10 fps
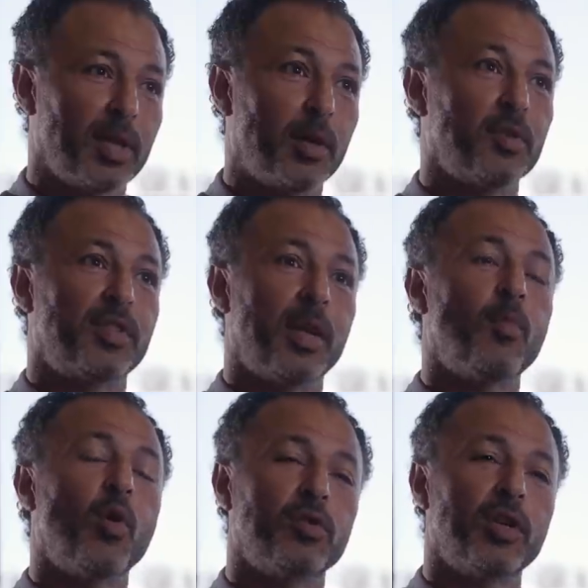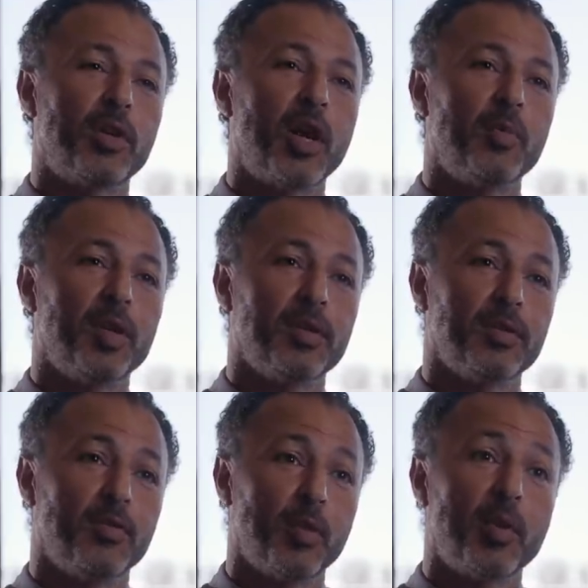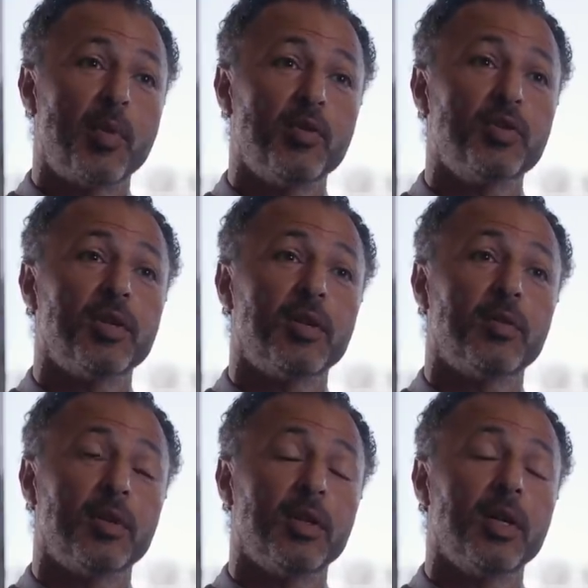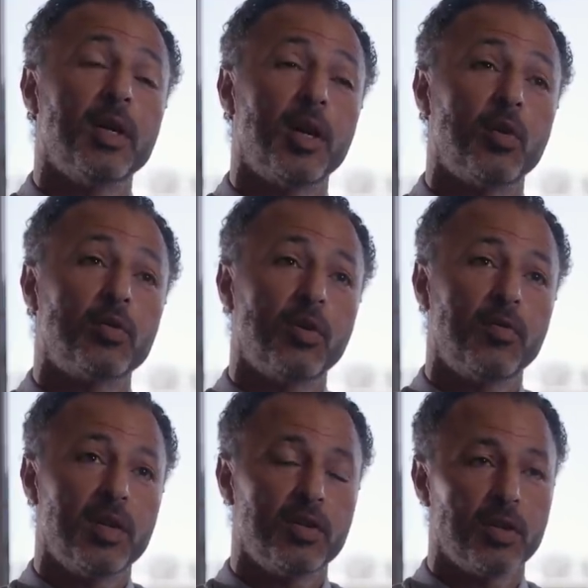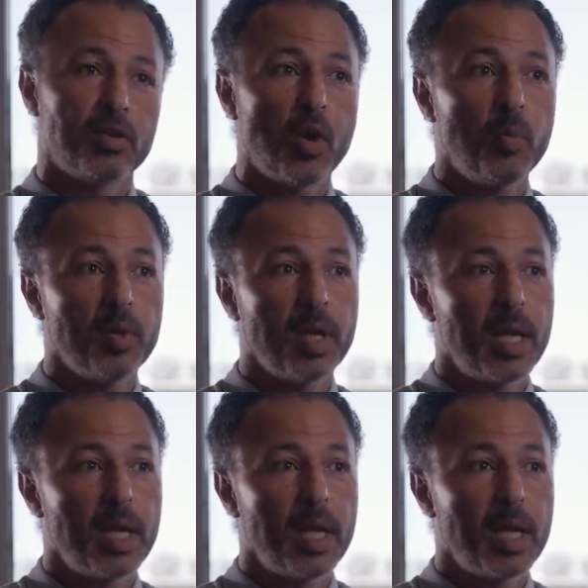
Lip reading: I would say more so now because of the promotion and also finishing top.